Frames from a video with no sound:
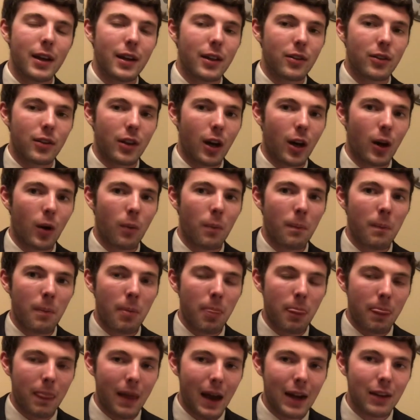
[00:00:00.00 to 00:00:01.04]
So
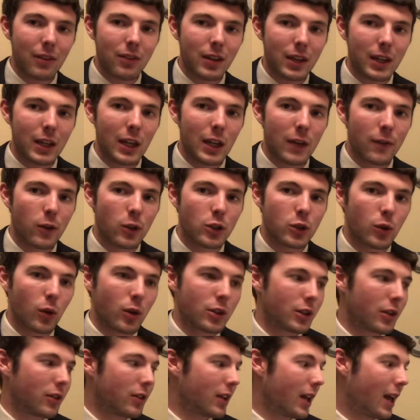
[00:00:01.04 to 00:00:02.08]
that's the key for
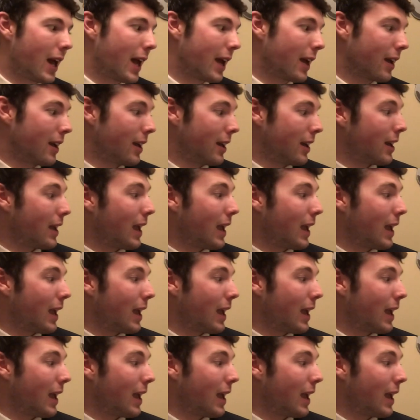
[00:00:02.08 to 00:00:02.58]
Georgia Tech.